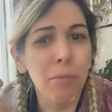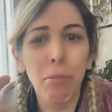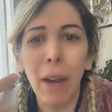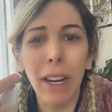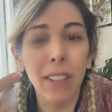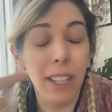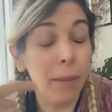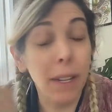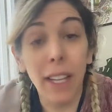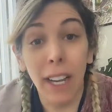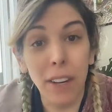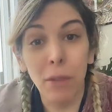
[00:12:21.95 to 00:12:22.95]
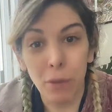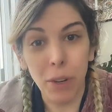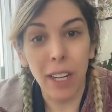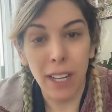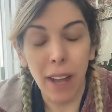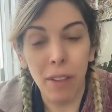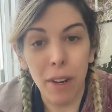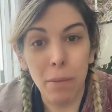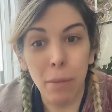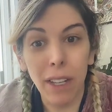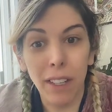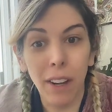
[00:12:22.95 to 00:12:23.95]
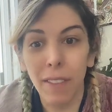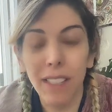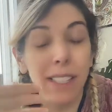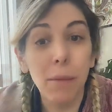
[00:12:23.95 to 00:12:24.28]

I barely, I mean, like, I don't drink now that I'm pregnant,